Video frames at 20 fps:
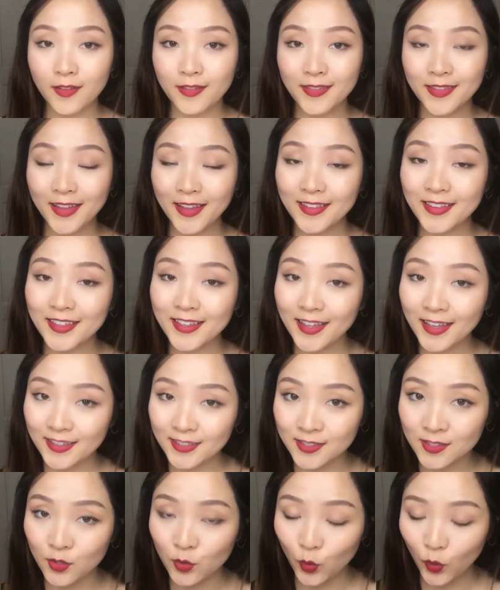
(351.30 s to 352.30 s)
then the
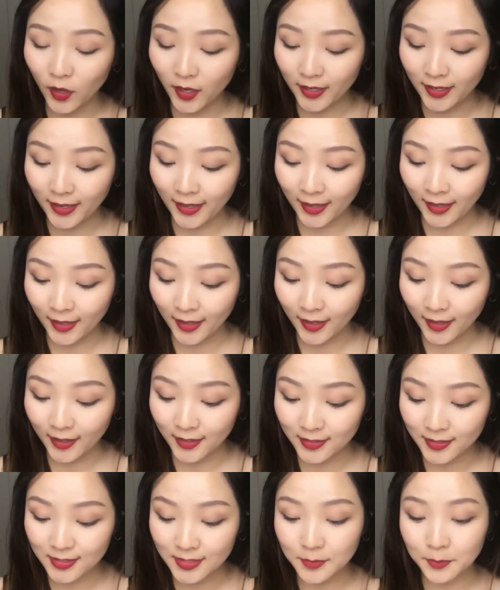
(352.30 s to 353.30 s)
next one
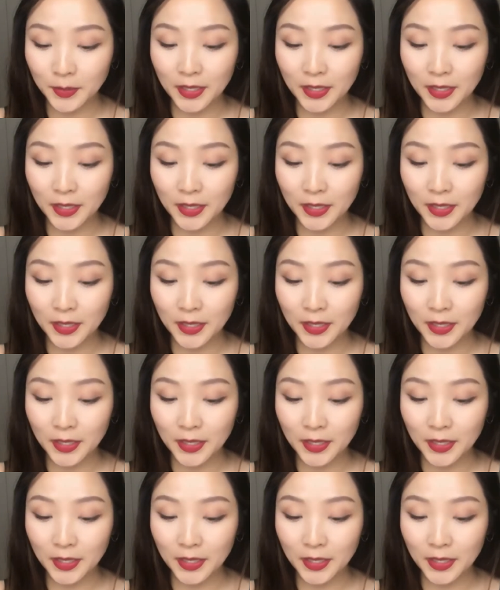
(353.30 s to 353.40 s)
is